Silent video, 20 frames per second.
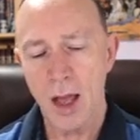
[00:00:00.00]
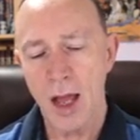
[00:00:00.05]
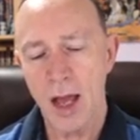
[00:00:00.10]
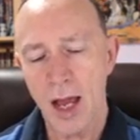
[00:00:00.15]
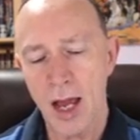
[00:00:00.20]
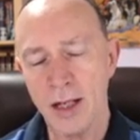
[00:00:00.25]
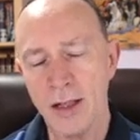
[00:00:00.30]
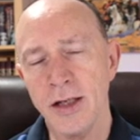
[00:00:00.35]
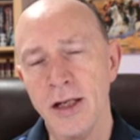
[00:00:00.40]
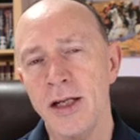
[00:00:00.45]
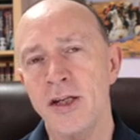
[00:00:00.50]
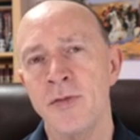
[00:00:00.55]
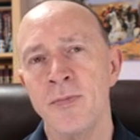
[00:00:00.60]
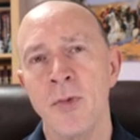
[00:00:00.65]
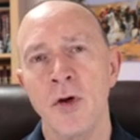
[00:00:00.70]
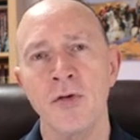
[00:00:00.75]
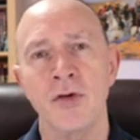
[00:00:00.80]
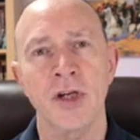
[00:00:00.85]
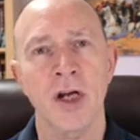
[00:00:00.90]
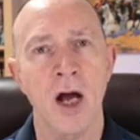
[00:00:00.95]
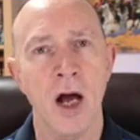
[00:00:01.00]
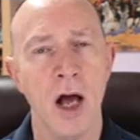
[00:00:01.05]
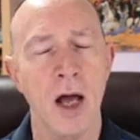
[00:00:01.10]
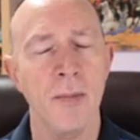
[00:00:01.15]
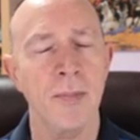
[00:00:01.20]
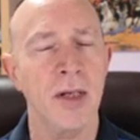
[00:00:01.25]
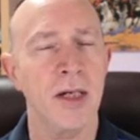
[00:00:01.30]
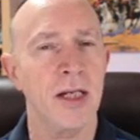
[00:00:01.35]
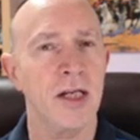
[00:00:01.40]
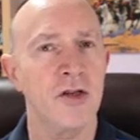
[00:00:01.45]
and it is most
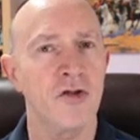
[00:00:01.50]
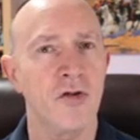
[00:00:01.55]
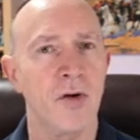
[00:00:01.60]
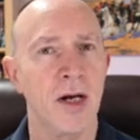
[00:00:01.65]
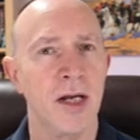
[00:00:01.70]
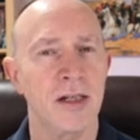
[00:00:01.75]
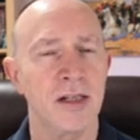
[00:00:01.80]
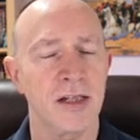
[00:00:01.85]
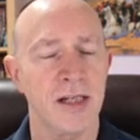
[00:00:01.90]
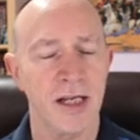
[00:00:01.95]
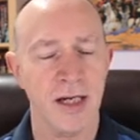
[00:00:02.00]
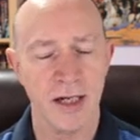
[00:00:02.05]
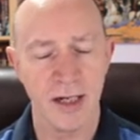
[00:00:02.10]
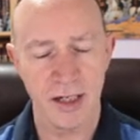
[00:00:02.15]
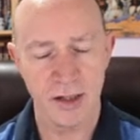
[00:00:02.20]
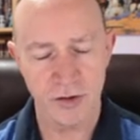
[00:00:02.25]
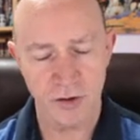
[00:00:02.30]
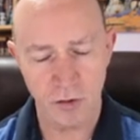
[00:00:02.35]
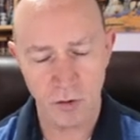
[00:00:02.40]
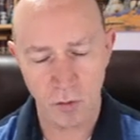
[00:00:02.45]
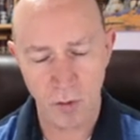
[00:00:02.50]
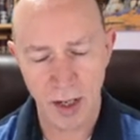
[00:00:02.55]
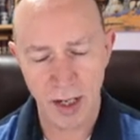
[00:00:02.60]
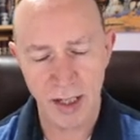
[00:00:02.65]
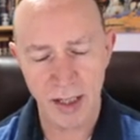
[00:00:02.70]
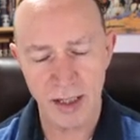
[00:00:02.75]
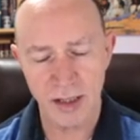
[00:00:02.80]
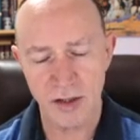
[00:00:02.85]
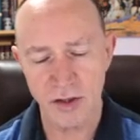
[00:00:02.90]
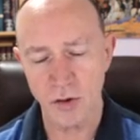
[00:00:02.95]
commonly translated as
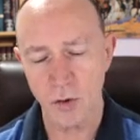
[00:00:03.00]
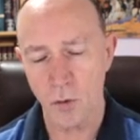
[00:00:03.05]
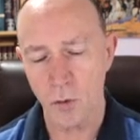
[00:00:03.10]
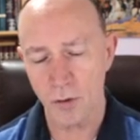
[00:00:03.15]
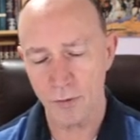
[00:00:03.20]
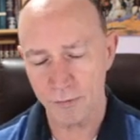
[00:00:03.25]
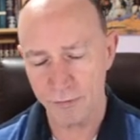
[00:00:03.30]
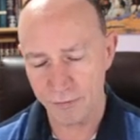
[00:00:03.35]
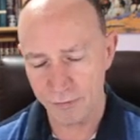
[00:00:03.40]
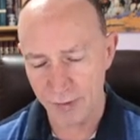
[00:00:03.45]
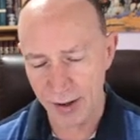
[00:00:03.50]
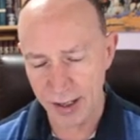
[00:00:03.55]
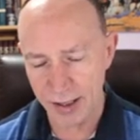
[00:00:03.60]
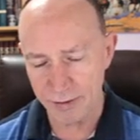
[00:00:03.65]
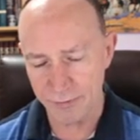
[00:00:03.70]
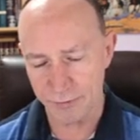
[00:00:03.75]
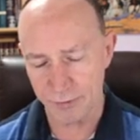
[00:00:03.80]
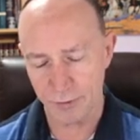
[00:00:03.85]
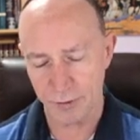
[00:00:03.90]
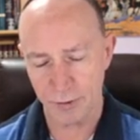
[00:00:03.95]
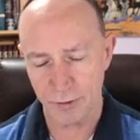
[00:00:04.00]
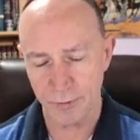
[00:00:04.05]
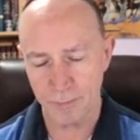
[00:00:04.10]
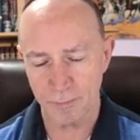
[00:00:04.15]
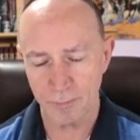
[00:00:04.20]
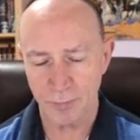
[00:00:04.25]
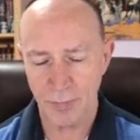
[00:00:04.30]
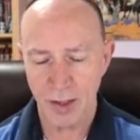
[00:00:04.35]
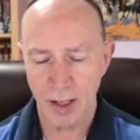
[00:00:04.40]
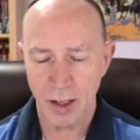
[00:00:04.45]
grace or favor.
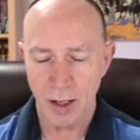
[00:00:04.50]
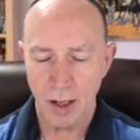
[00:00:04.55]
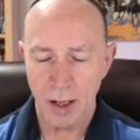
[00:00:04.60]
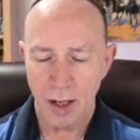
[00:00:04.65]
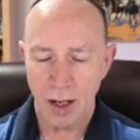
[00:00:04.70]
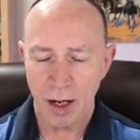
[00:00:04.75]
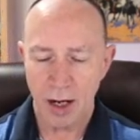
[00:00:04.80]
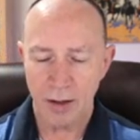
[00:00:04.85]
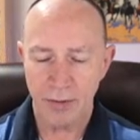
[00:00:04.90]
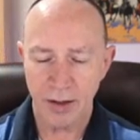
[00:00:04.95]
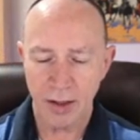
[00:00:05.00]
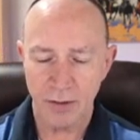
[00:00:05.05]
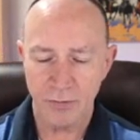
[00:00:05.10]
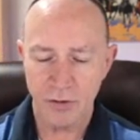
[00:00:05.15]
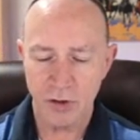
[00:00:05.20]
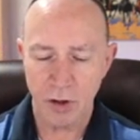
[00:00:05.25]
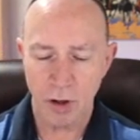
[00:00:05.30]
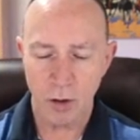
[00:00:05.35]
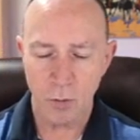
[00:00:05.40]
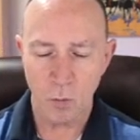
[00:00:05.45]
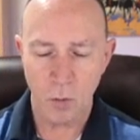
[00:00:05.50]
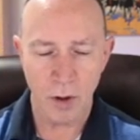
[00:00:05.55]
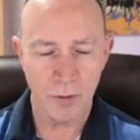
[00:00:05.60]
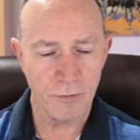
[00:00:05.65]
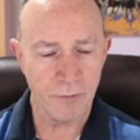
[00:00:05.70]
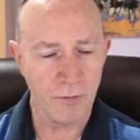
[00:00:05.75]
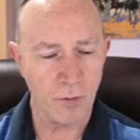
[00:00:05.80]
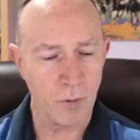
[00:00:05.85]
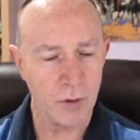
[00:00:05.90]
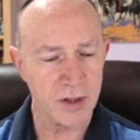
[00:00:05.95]
I think of John
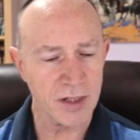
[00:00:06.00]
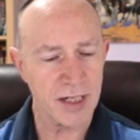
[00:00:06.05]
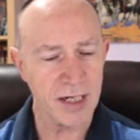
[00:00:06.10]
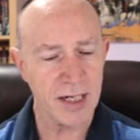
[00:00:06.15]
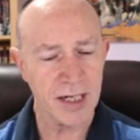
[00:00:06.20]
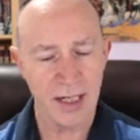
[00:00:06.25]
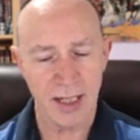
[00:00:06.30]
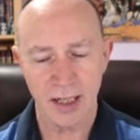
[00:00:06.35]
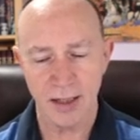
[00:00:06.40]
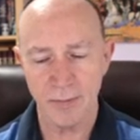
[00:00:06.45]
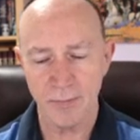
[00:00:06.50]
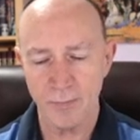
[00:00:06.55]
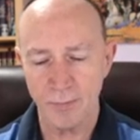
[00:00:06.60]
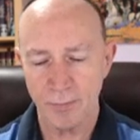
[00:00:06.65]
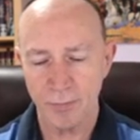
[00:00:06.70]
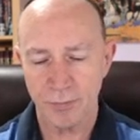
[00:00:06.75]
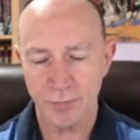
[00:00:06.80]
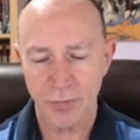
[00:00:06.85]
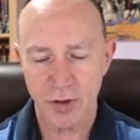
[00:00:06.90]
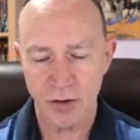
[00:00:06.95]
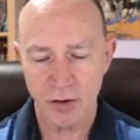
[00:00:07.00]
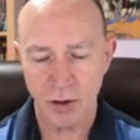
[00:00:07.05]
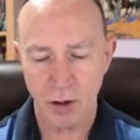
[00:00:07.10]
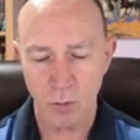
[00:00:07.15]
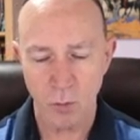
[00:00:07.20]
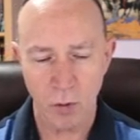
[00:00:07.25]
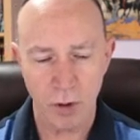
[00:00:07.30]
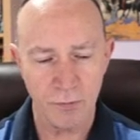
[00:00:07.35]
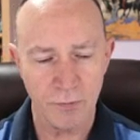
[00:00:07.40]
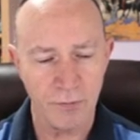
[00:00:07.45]
1:14,
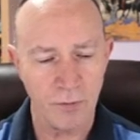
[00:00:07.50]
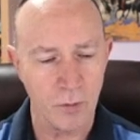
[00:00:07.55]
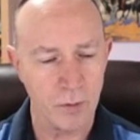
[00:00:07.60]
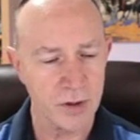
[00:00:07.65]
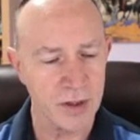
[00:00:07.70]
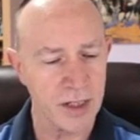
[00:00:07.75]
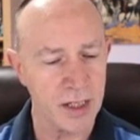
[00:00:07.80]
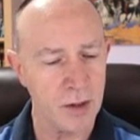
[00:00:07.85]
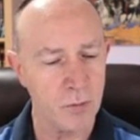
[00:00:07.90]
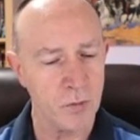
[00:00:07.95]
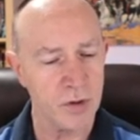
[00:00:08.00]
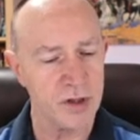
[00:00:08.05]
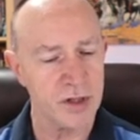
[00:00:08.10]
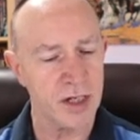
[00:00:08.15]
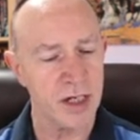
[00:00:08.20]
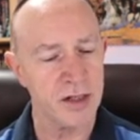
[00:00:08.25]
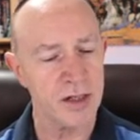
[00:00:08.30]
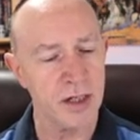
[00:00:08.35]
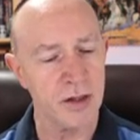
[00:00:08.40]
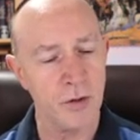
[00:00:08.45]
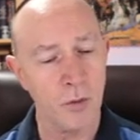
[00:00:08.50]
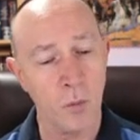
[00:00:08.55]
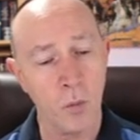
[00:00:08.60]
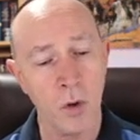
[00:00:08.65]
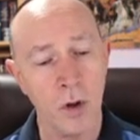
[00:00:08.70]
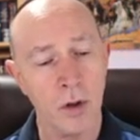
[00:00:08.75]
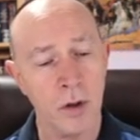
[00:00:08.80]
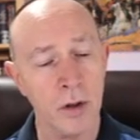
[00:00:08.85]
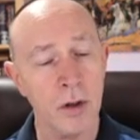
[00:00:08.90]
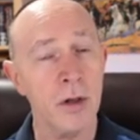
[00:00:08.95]
John 1:14 which says in the
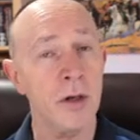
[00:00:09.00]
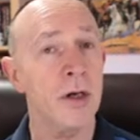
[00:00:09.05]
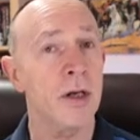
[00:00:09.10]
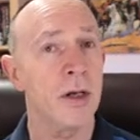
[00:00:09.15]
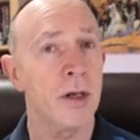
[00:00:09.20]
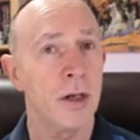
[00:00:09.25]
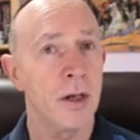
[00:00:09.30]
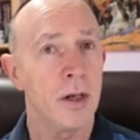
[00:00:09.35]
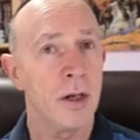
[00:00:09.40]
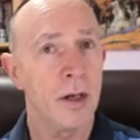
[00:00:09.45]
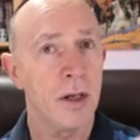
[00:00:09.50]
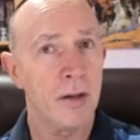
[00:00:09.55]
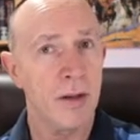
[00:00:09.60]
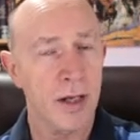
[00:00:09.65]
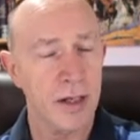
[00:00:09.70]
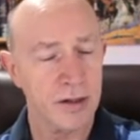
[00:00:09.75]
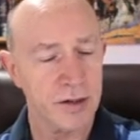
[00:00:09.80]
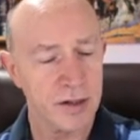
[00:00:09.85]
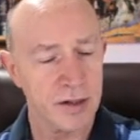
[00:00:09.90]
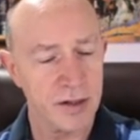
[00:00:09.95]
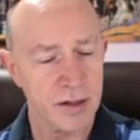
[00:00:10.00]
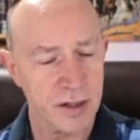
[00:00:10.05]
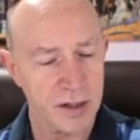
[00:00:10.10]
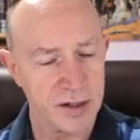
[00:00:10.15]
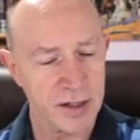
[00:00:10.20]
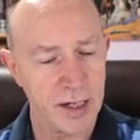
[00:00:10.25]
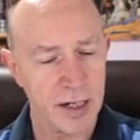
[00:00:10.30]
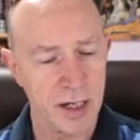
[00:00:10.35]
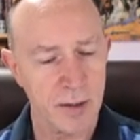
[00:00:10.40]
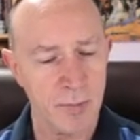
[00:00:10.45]
word, that's the
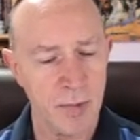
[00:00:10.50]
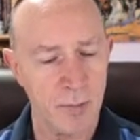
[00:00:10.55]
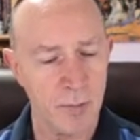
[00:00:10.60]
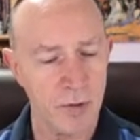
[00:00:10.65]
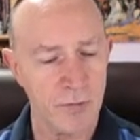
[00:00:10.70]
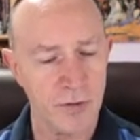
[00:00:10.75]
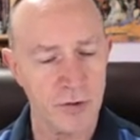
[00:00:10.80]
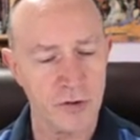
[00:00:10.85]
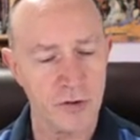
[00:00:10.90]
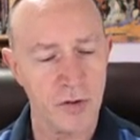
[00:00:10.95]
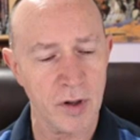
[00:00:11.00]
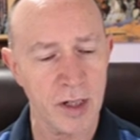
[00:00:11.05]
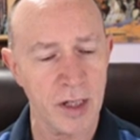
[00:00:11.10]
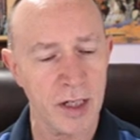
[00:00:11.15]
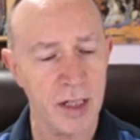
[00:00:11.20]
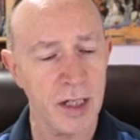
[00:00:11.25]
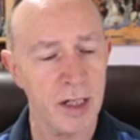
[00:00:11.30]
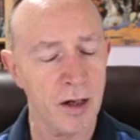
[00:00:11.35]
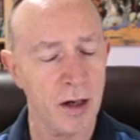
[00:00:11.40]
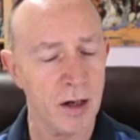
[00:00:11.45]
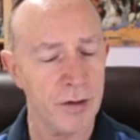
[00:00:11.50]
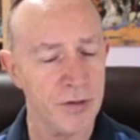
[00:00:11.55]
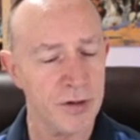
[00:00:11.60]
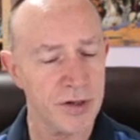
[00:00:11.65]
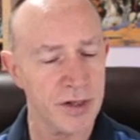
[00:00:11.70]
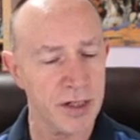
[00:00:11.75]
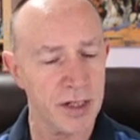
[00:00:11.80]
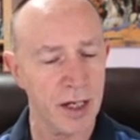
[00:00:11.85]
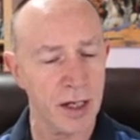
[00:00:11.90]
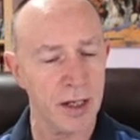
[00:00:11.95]
second member of the Trinity, God the
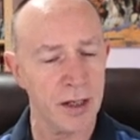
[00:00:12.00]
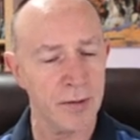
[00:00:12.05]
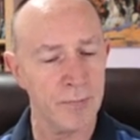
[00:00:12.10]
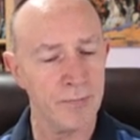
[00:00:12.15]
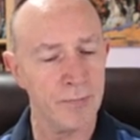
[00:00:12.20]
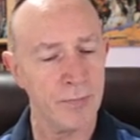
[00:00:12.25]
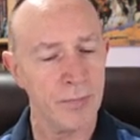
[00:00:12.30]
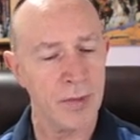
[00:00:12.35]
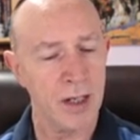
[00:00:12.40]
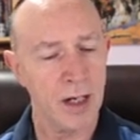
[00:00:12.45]
Son,